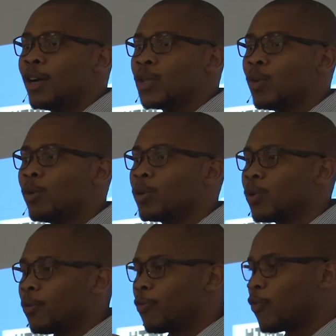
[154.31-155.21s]

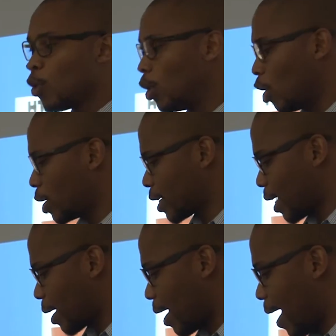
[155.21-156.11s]
view
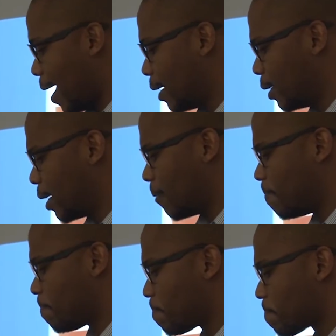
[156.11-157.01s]
logic and
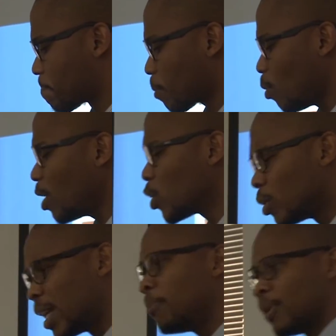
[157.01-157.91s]
your
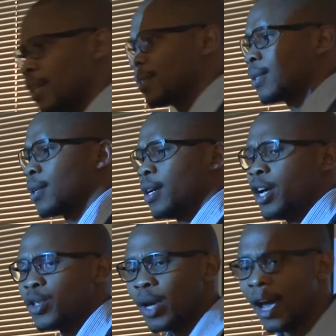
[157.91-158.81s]
templates. You